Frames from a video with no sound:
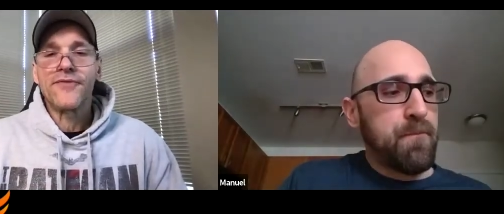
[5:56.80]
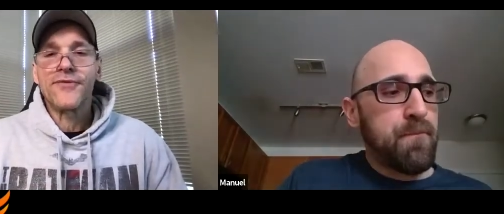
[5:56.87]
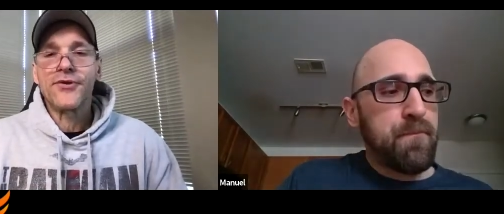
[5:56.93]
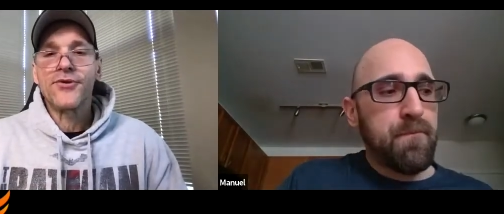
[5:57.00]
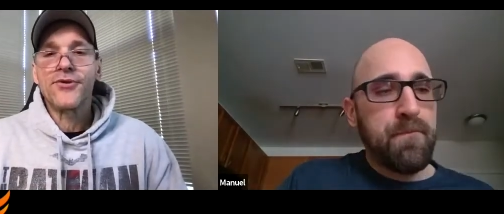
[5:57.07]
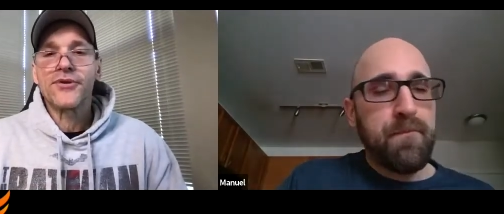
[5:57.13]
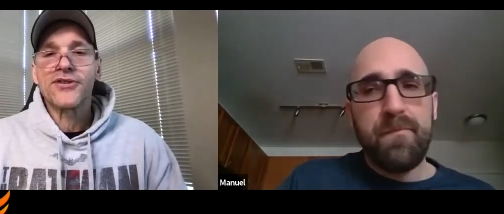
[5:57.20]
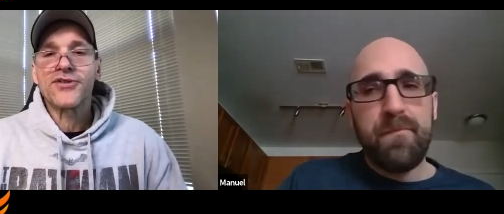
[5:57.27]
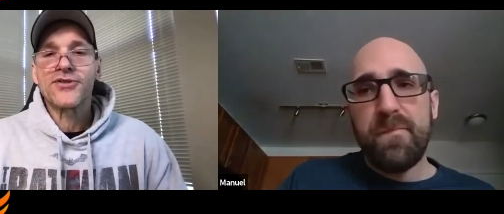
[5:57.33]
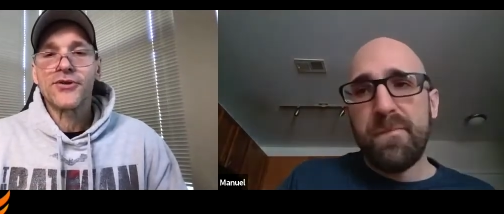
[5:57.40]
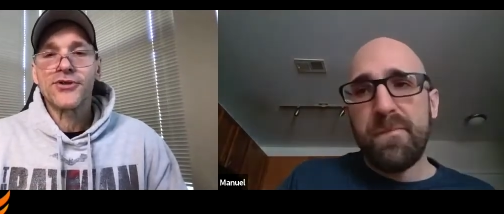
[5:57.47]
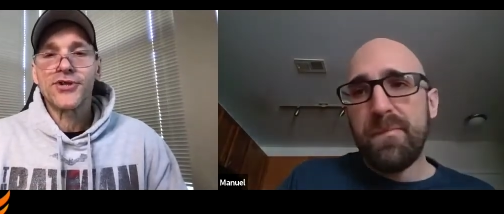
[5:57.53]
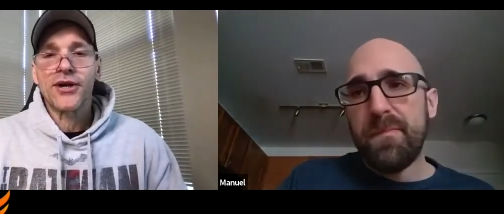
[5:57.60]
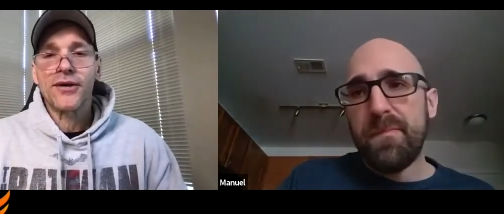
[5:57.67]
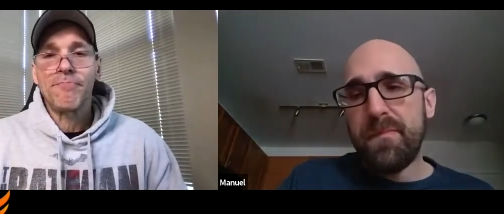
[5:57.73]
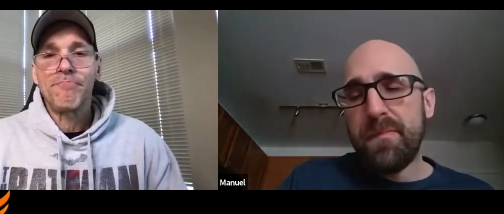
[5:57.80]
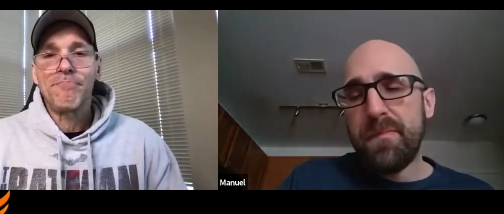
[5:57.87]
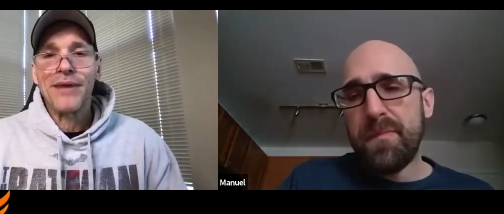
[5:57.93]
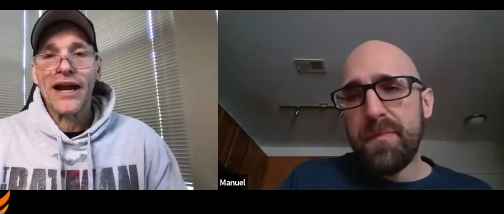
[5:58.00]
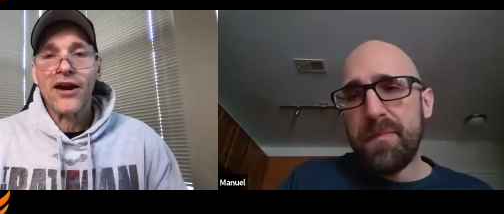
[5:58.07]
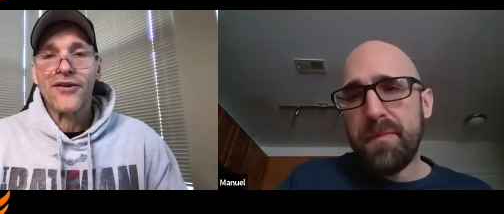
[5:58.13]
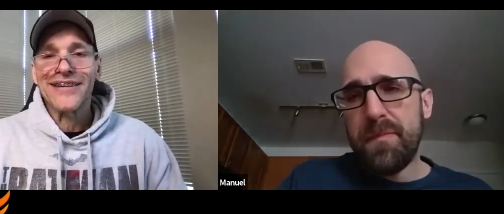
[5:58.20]
Speaker 1: do a search on
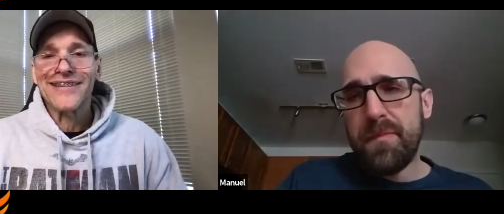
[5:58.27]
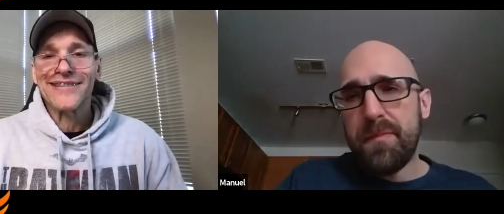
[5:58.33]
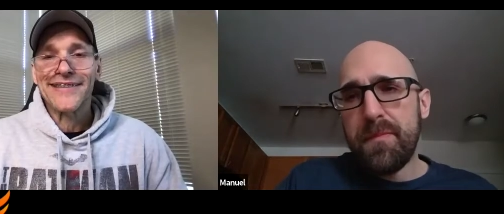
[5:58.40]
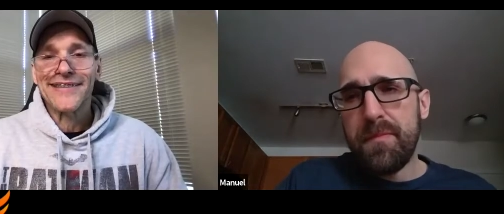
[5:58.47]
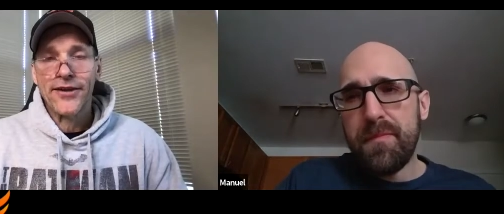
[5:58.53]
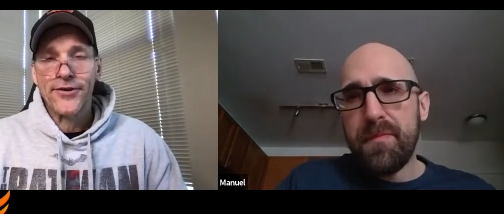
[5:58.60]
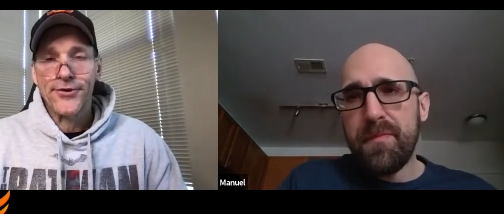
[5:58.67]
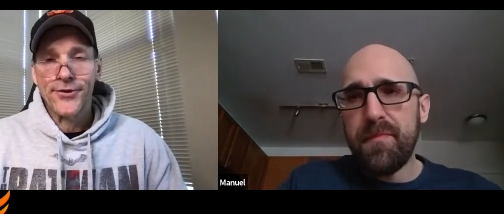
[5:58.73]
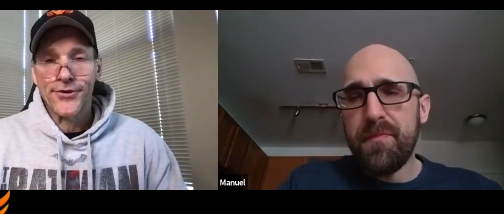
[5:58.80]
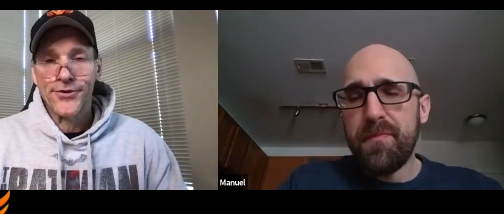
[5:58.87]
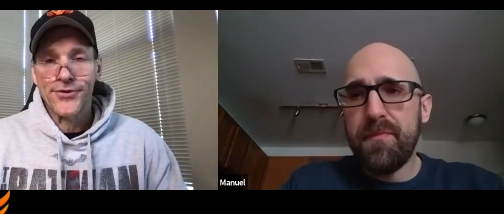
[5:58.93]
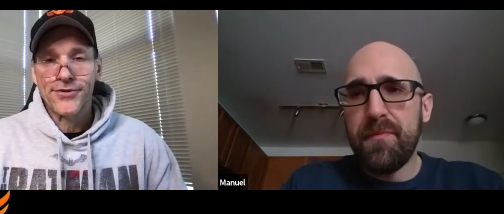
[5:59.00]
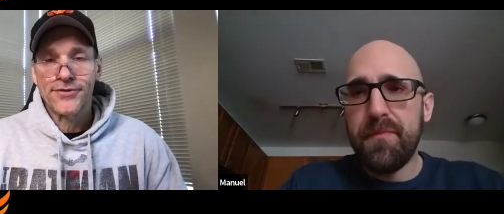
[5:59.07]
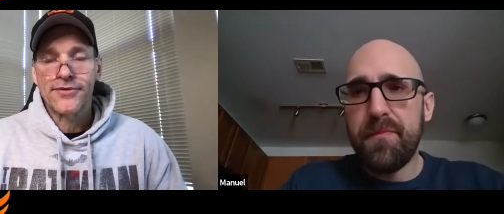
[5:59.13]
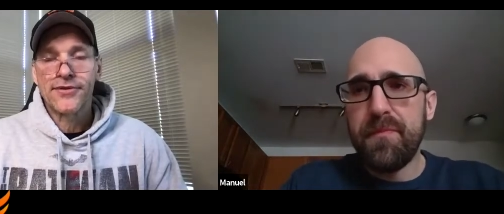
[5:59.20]
Barry Sanders,